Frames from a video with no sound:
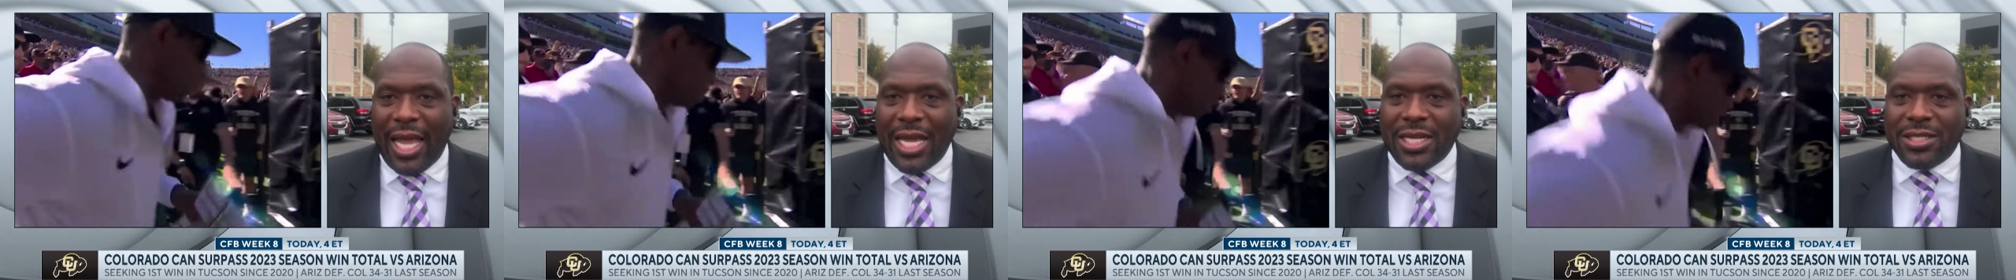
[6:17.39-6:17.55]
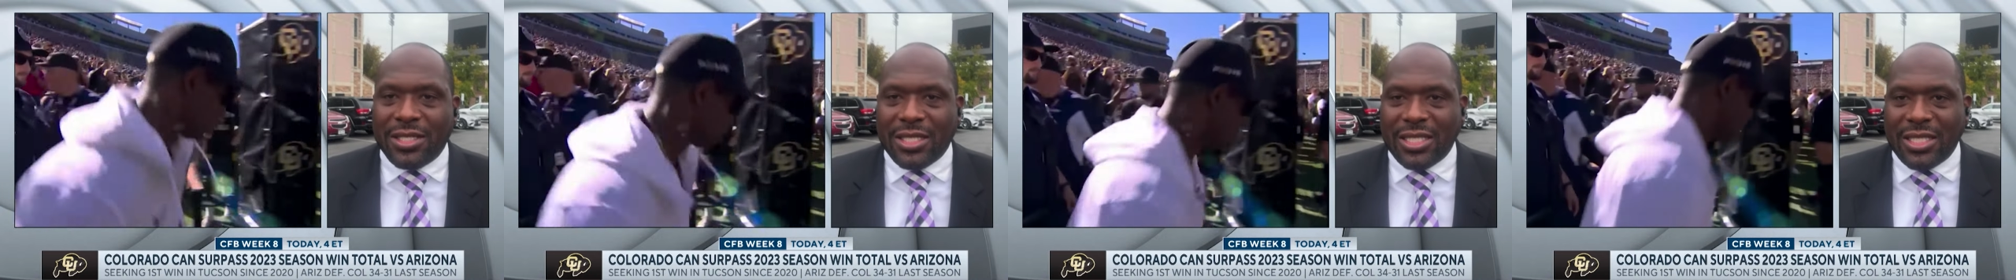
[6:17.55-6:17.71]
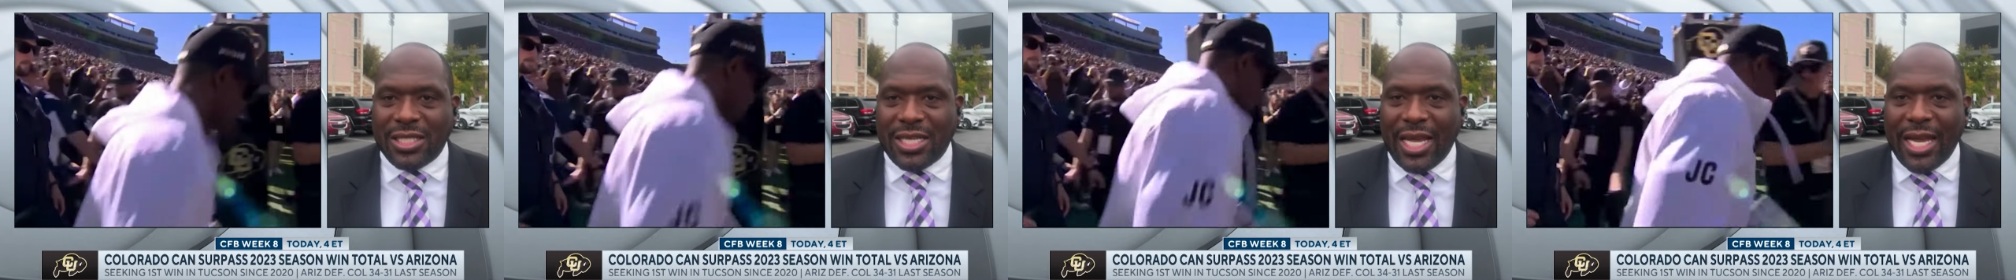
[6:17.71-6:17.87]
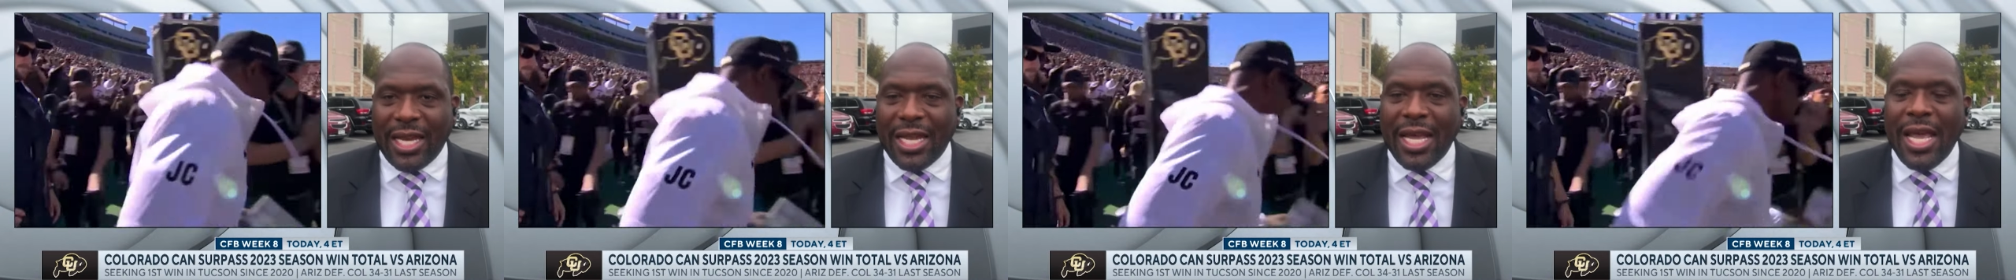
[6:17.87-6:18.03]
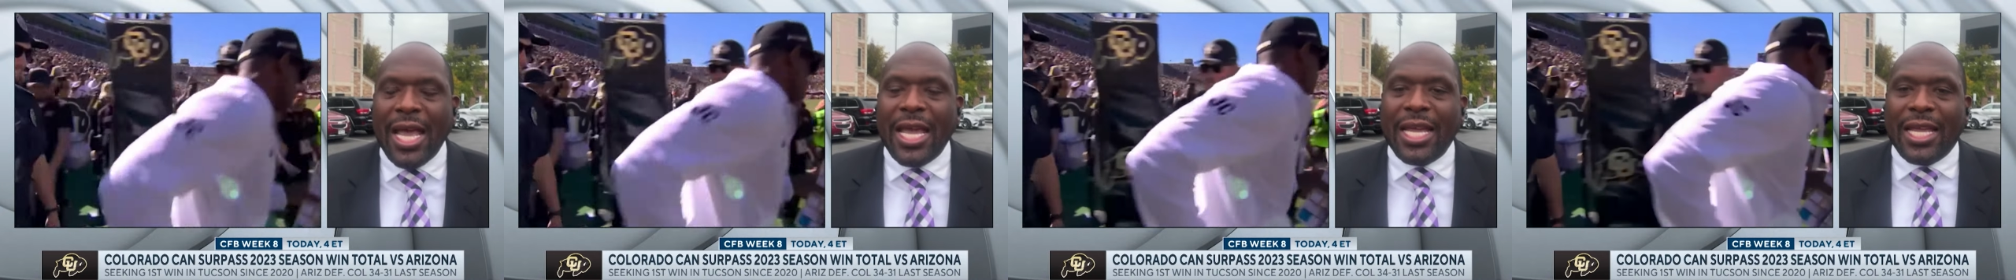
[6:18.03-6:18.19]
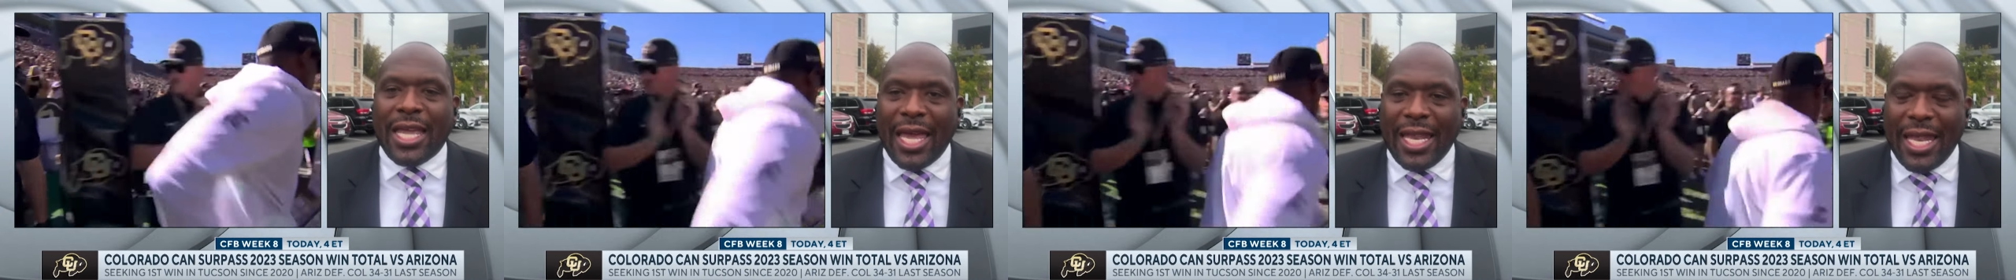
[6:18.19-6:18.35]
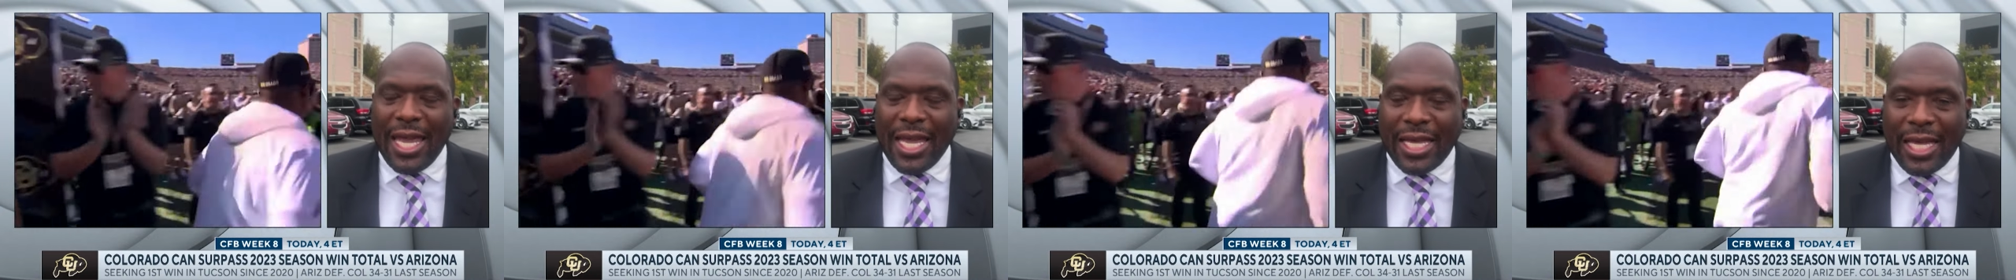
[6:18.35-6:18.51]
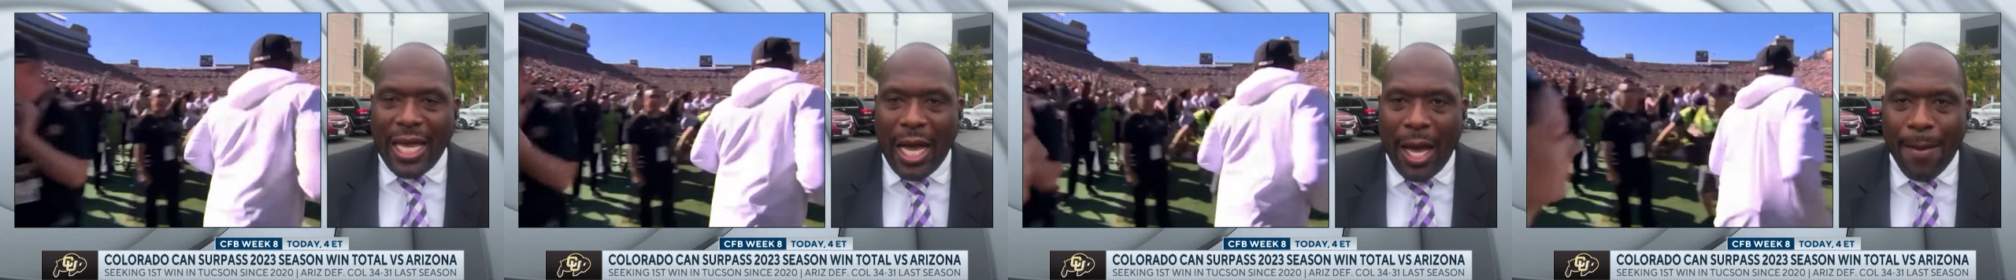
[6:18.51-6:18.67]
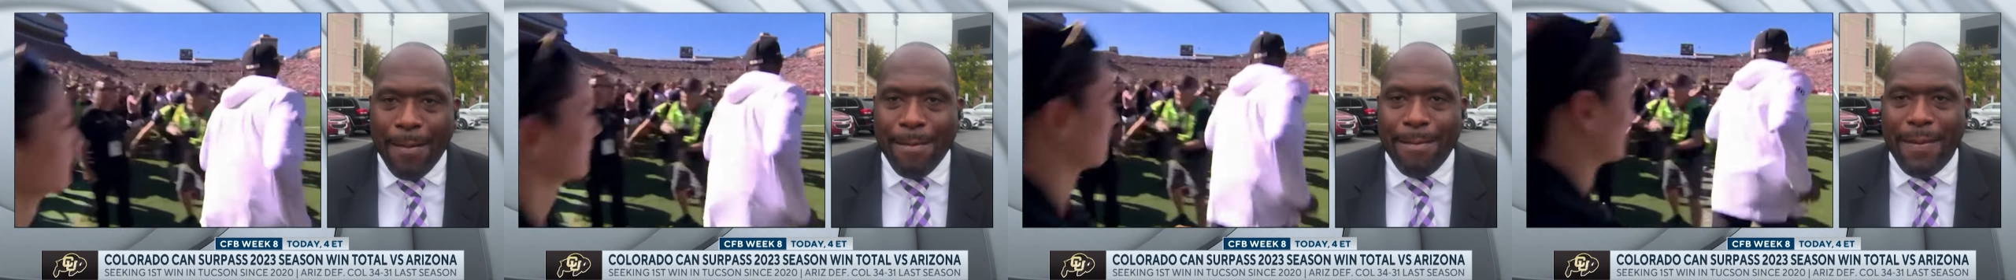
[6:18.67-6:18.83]
Kansas State? Can they
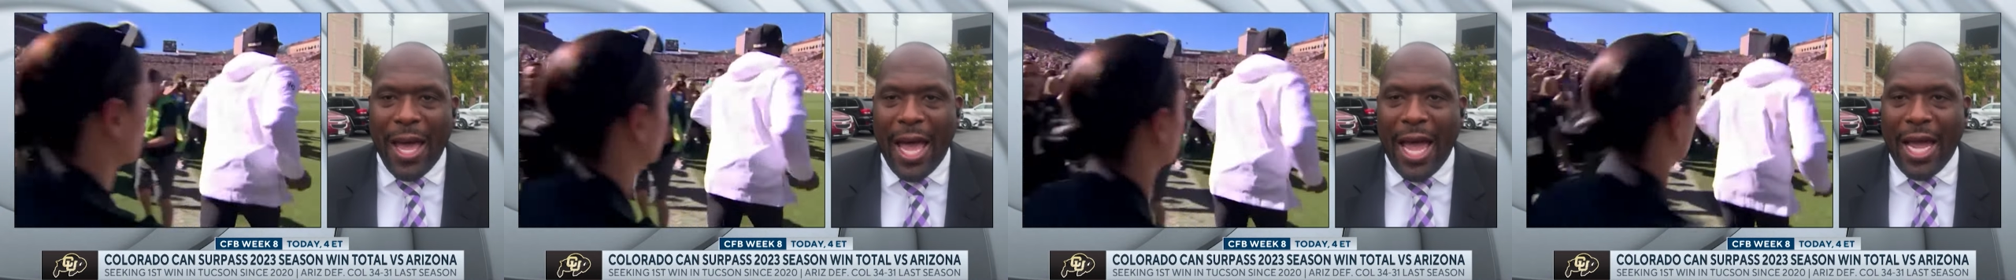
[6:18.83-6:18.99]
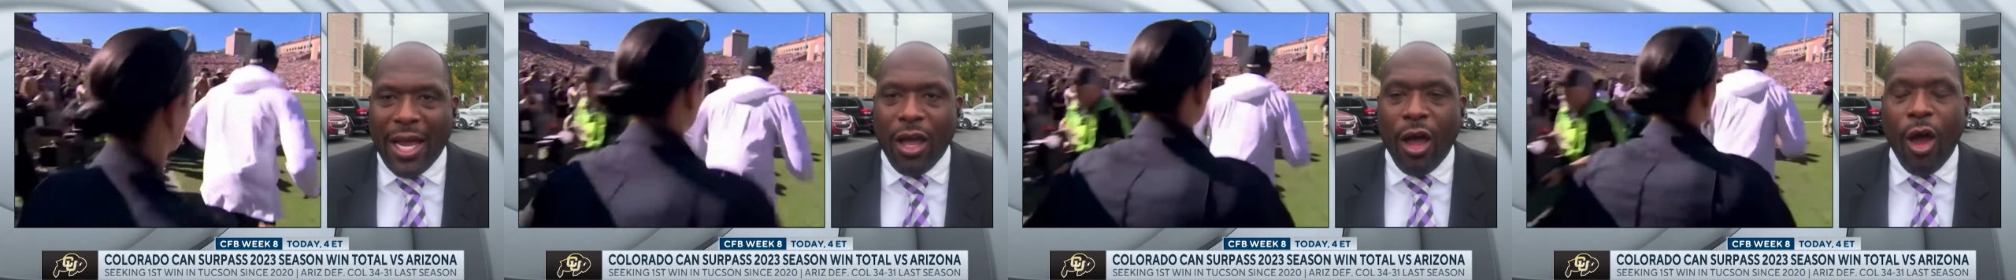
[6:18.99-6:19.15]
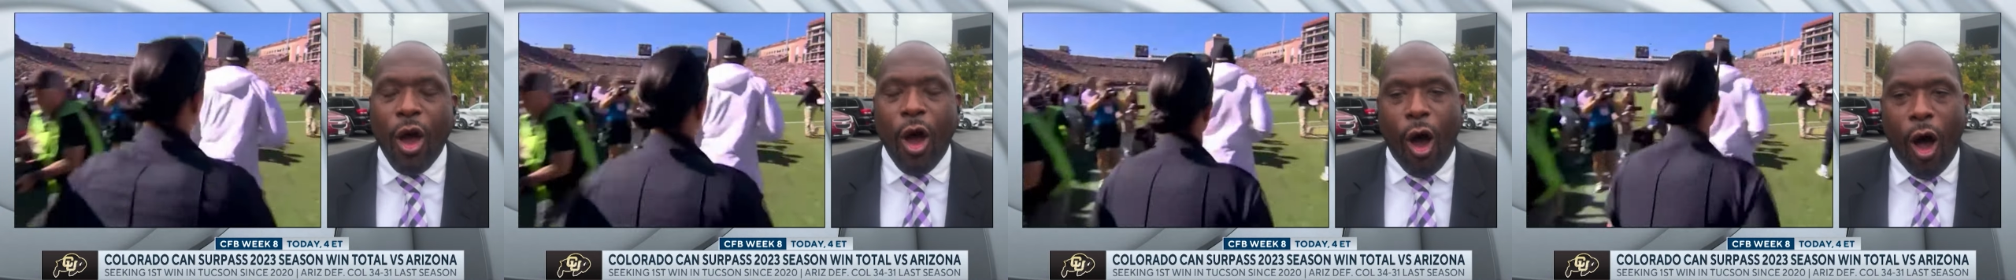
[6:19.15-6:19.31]
come back